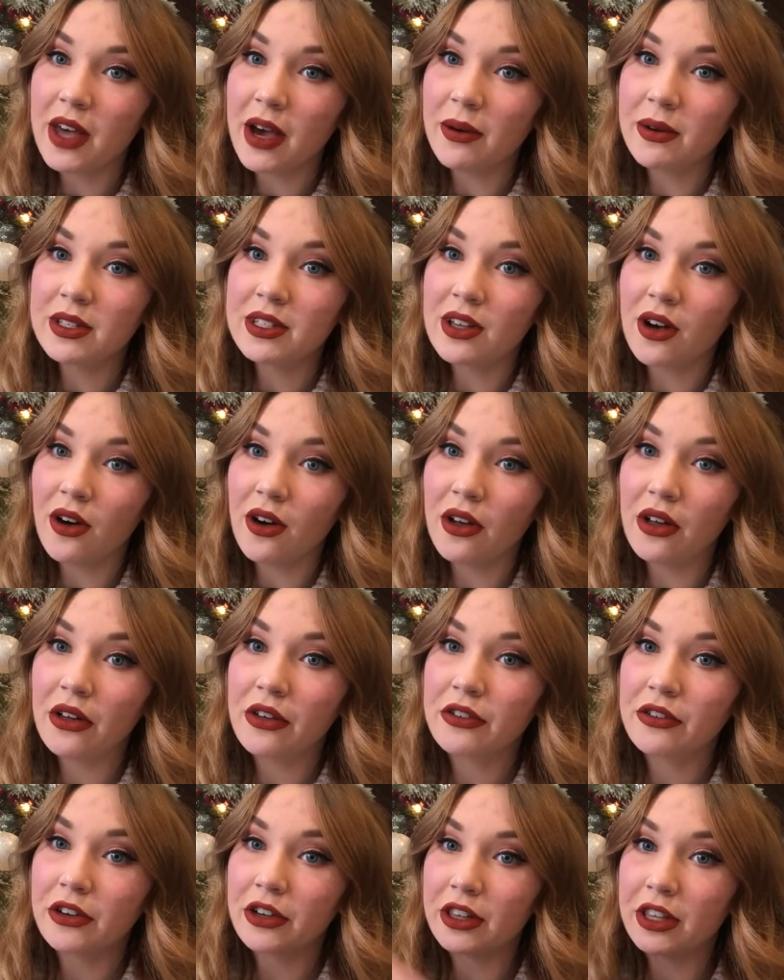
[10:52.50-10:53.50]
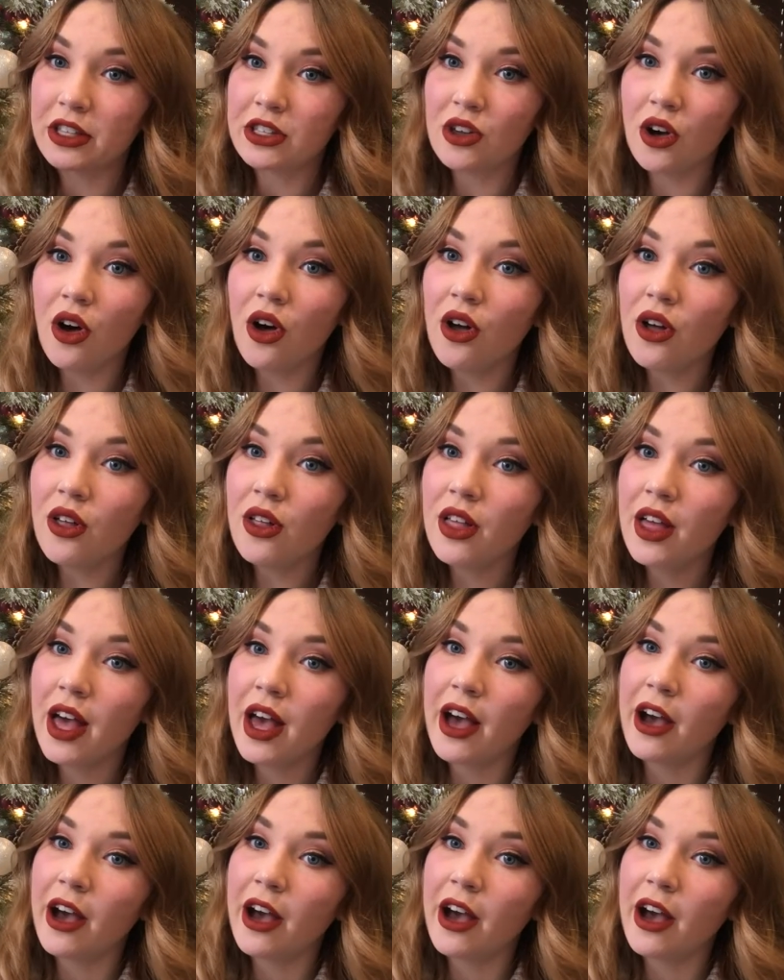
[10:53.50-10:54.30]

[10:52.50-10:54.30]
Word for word: that was all for this haul.